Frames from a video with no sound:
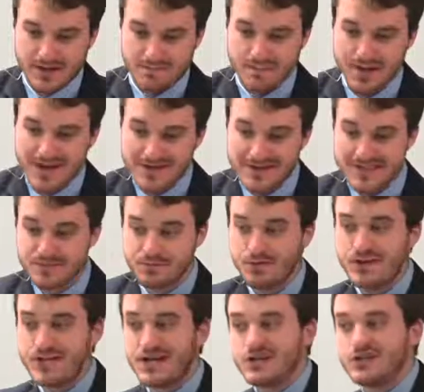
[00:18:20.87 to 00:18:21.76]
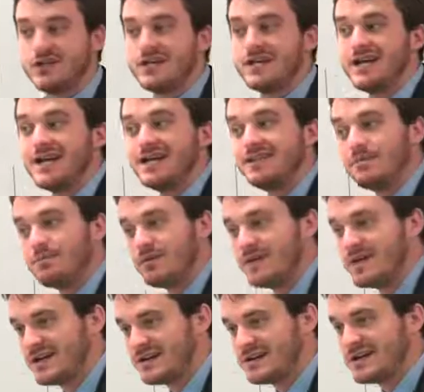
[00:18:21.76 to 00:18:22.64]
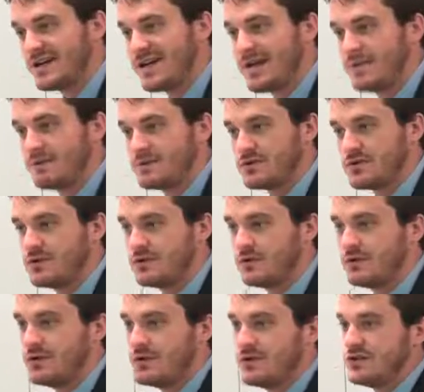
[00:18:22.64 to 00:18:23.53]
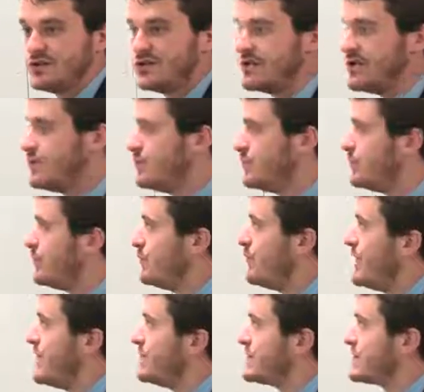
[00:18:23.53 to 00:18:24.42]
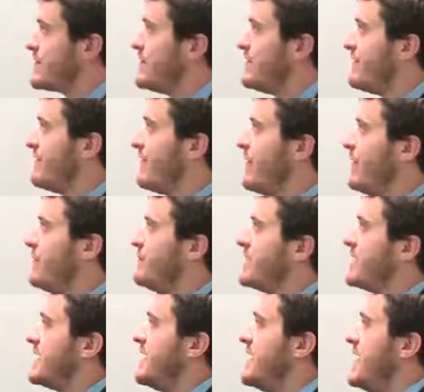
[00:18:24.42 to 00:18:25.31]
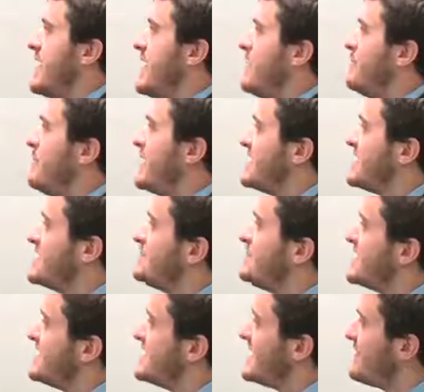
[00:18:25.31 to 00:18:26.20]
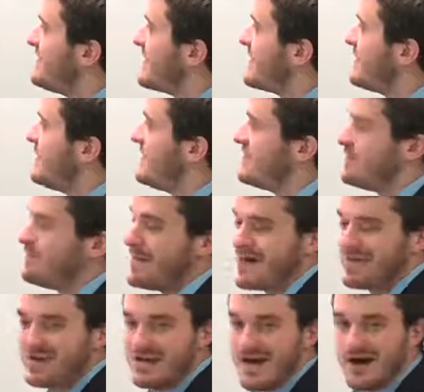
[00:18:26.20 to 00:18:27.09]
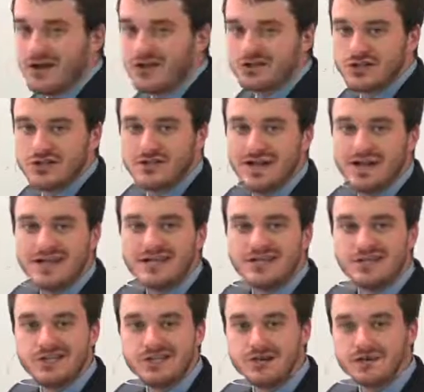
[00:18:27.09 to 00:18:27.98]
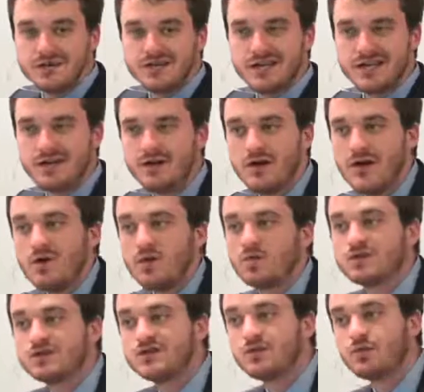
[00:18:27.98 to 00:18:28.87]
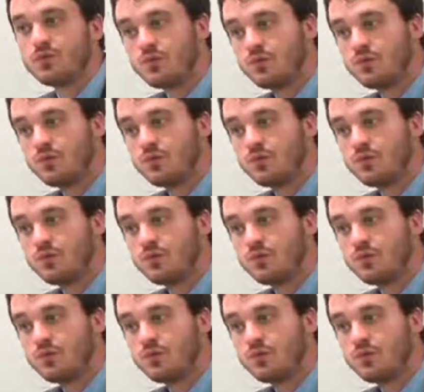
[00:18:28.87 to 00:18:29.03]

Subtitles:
make this prediction, and the prediction came true, so it was confirmed. But specifically, the methodology that he's using was the